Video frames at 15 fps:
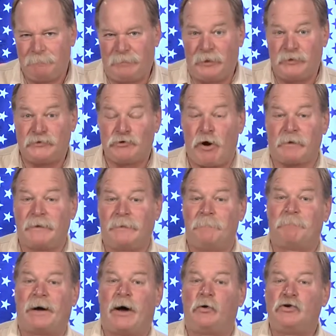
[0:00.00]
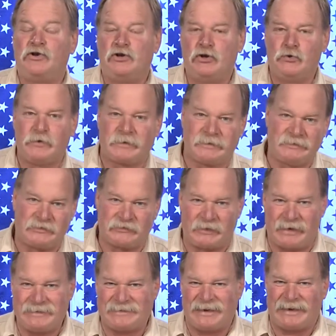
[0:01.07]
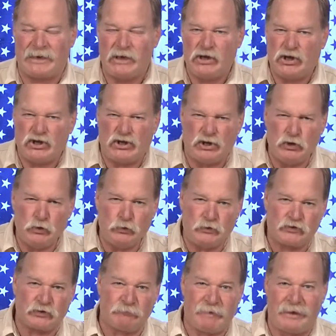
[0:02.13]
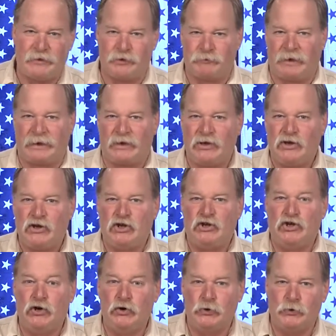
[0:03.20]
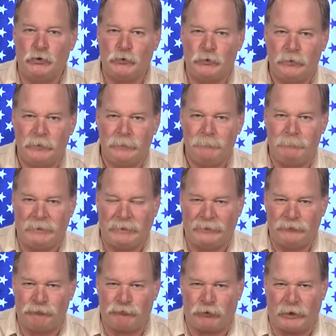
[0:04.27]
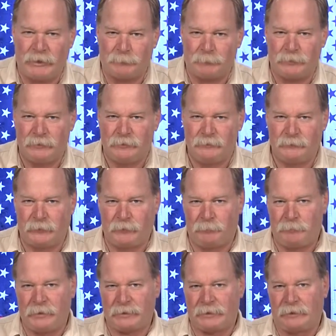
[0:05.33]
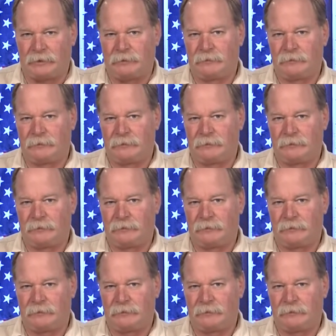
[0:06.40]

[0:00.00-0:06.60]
They're talking about you consenting, you surrendering, you being ripe for the picking.